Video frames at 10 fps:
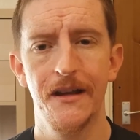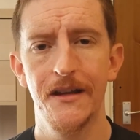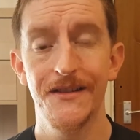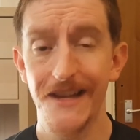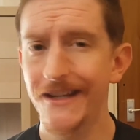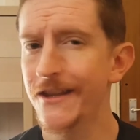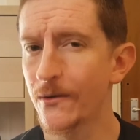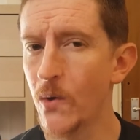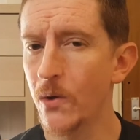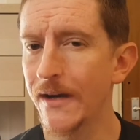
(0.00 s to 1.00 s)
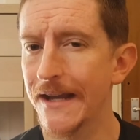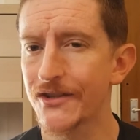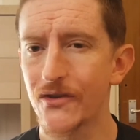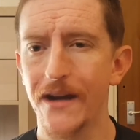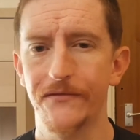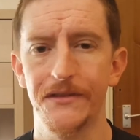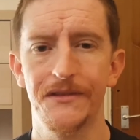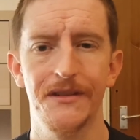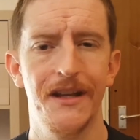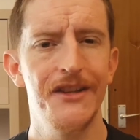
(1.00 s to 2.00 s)
taking the road less traveled
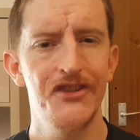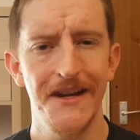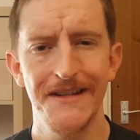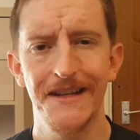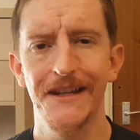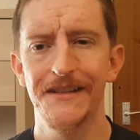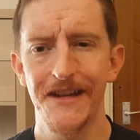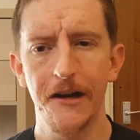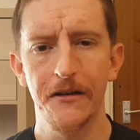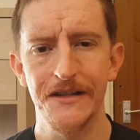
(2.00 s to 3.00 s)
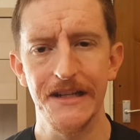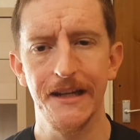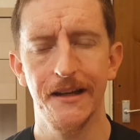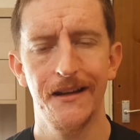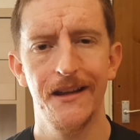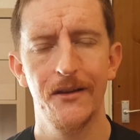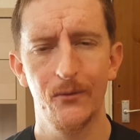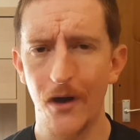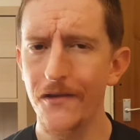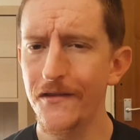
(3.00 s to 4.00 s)
and chasing integrity
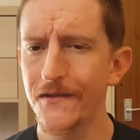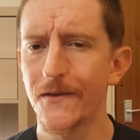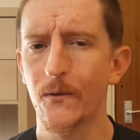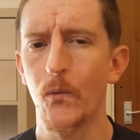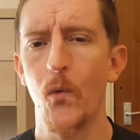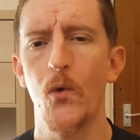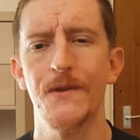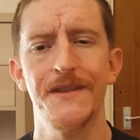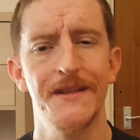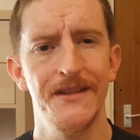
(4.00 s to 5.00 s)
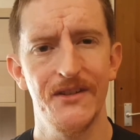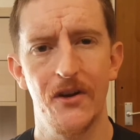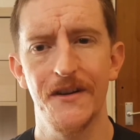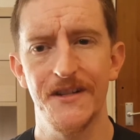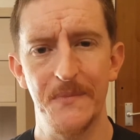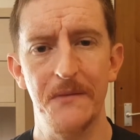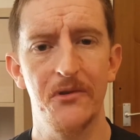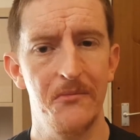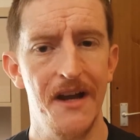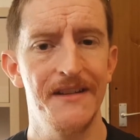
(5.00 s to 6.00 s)
rather than the rewards that dishonest people
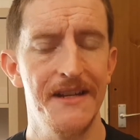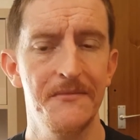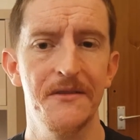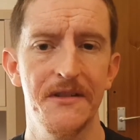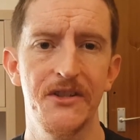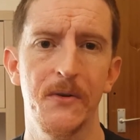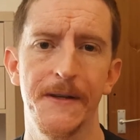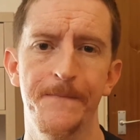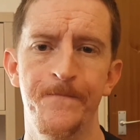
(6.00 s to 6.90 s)
might seem to enjoy.